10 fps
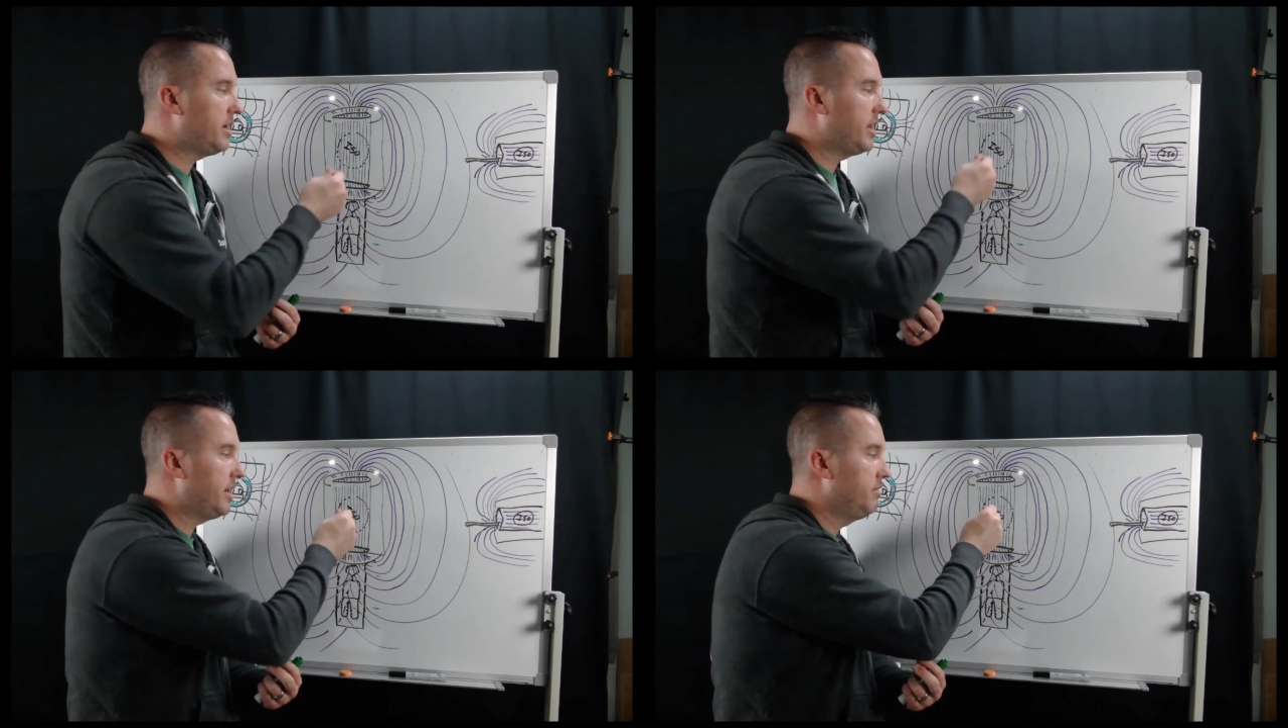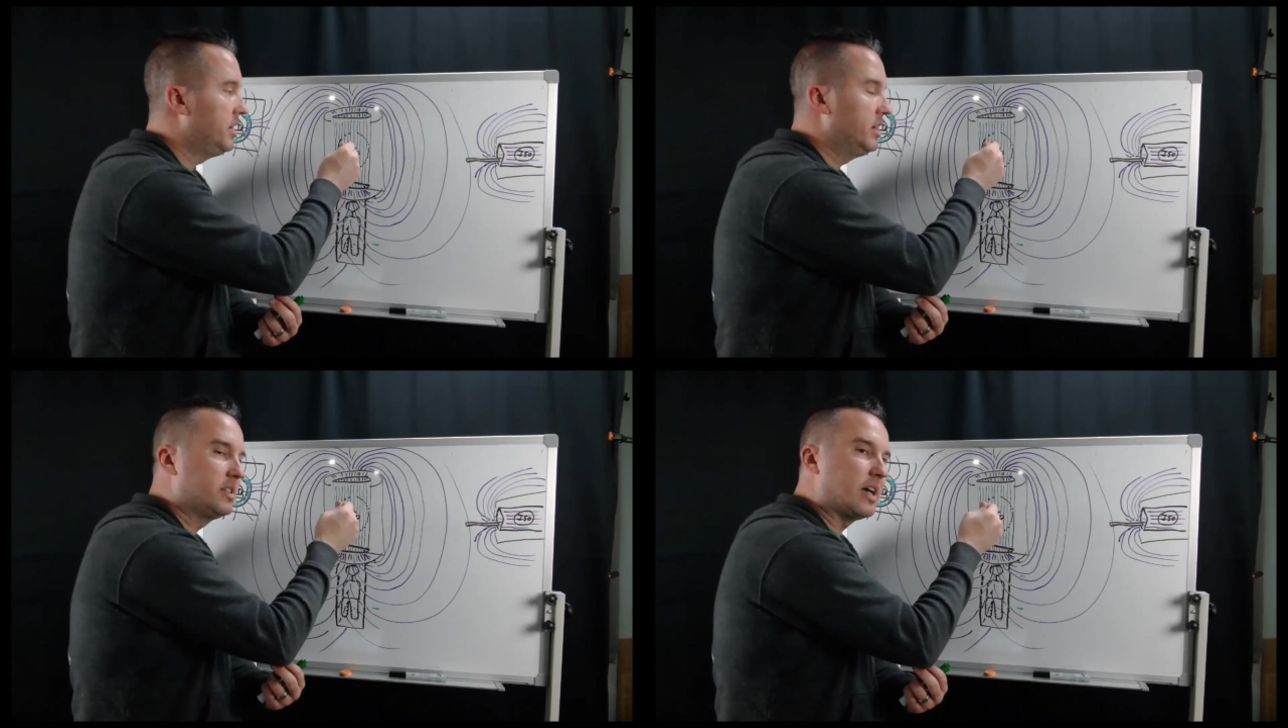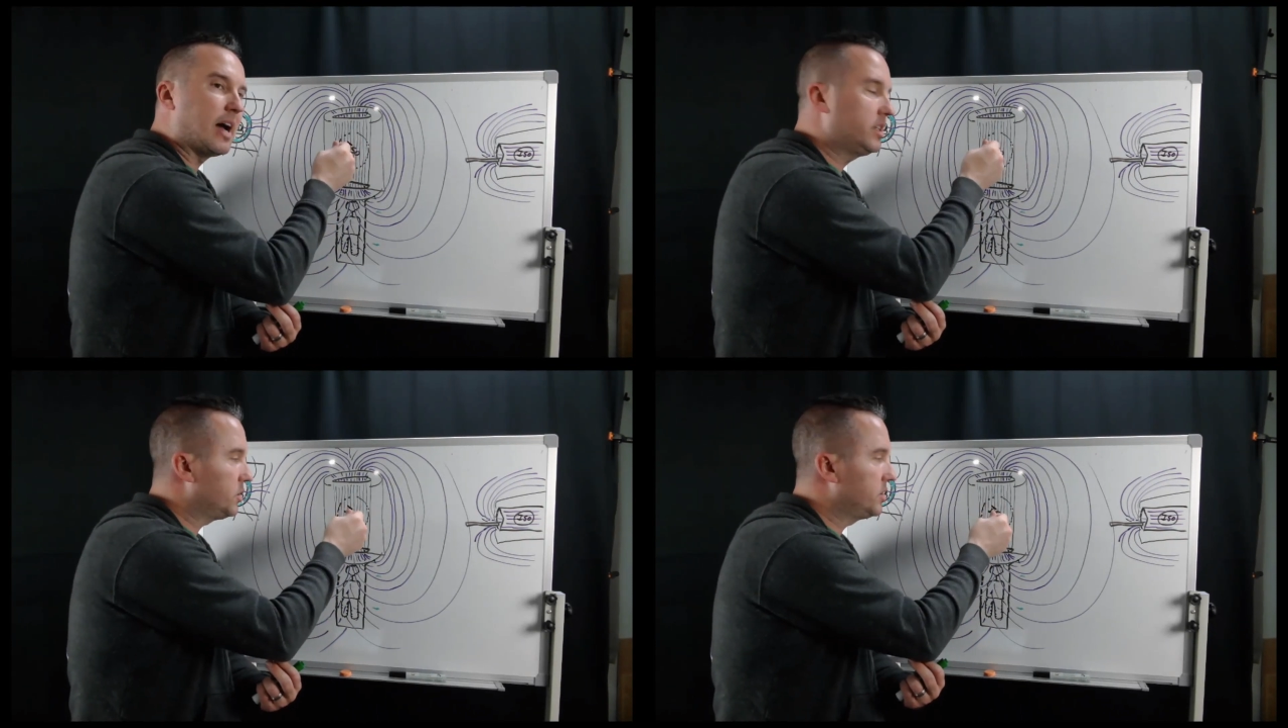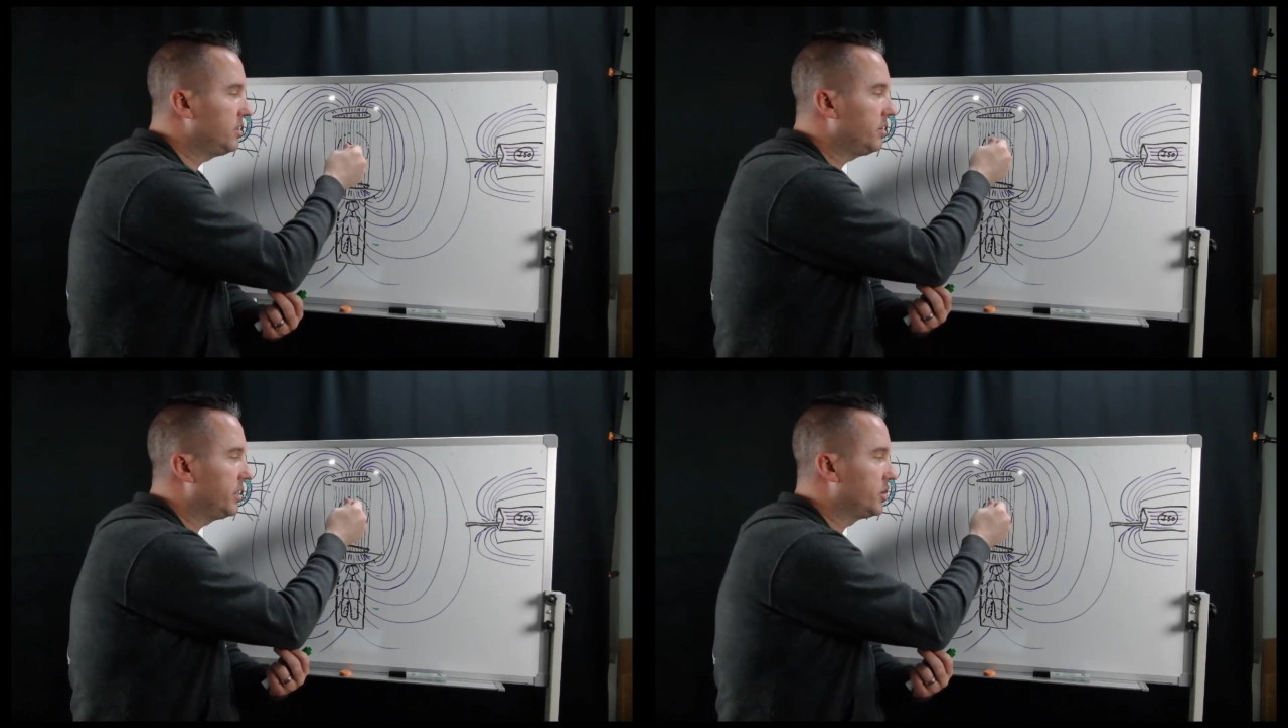take it in to
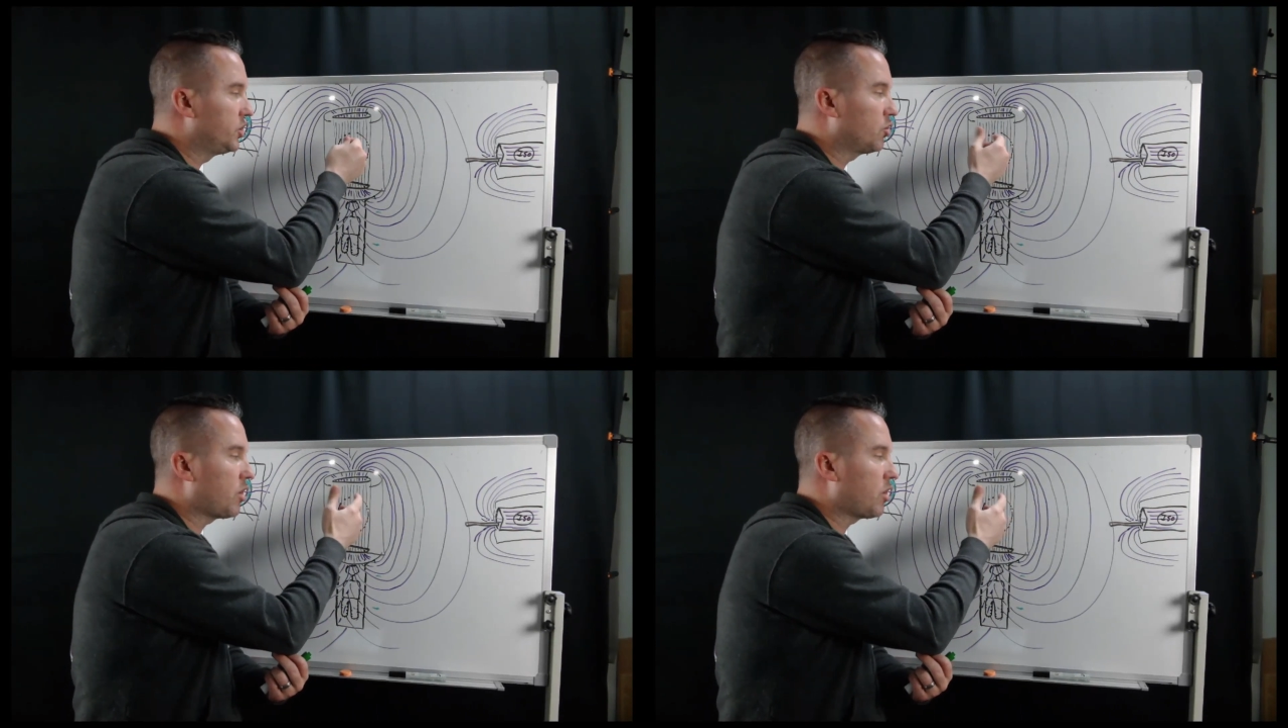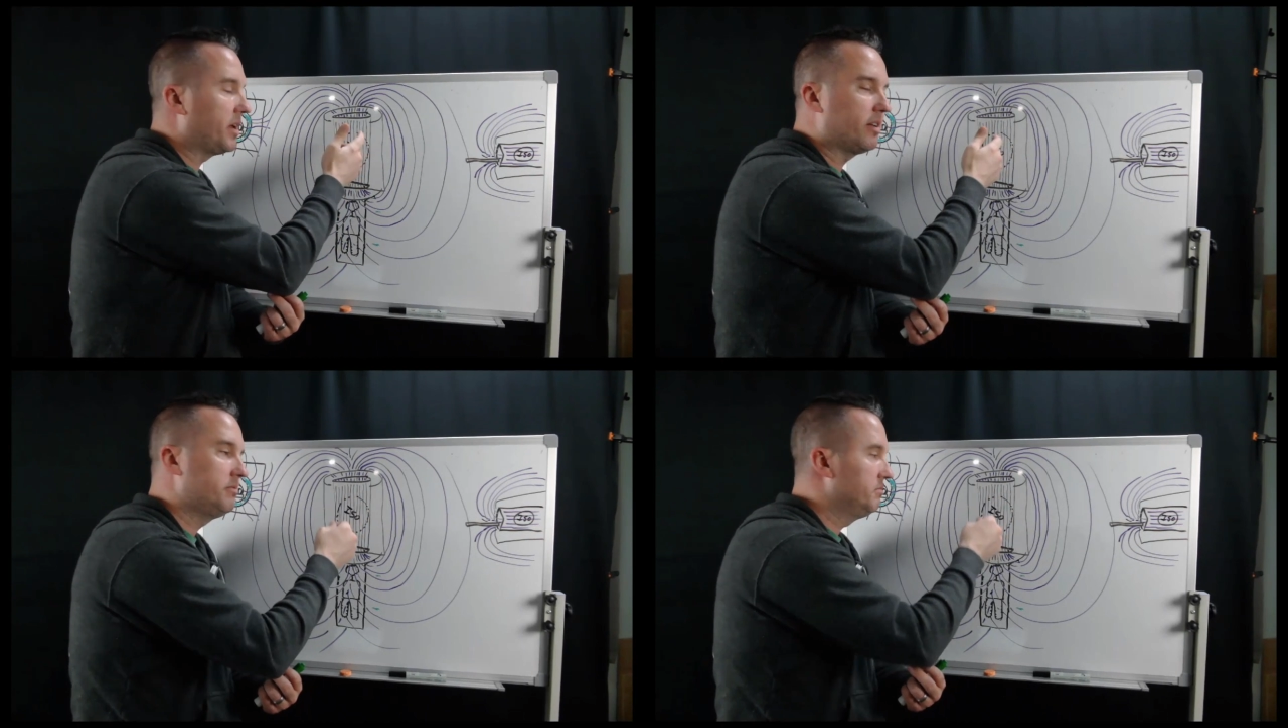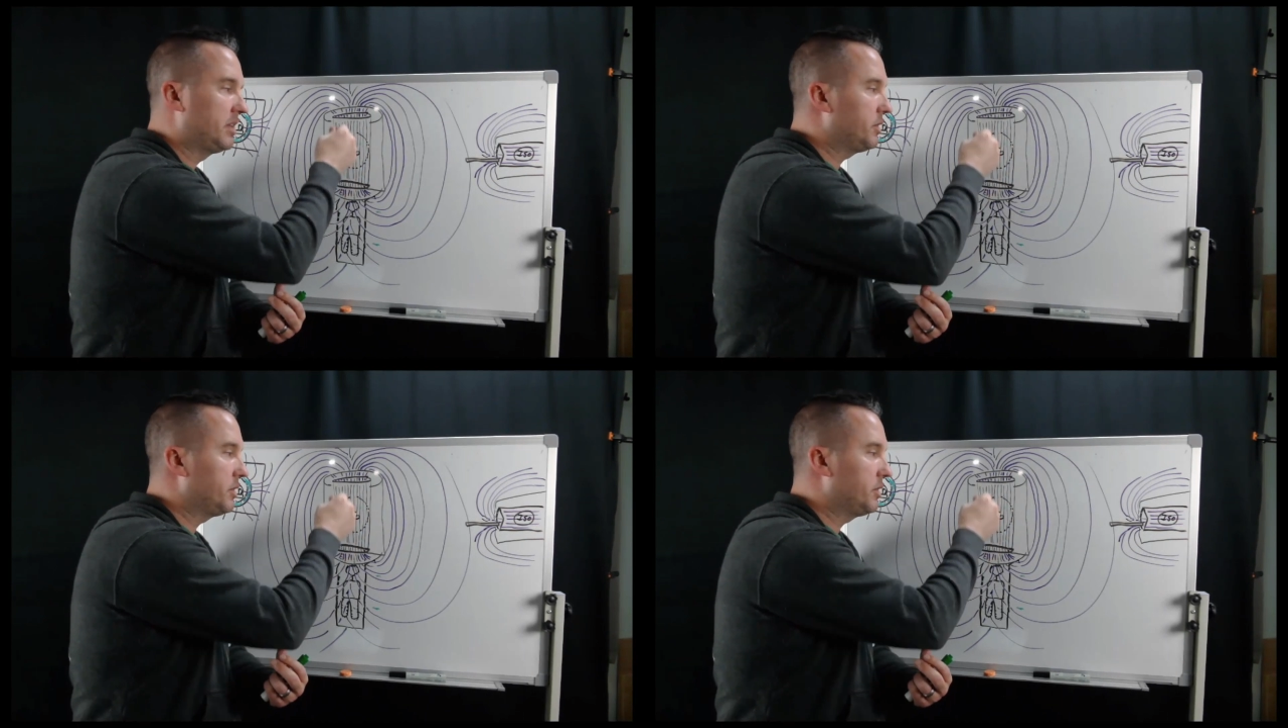isocenter and just drop it.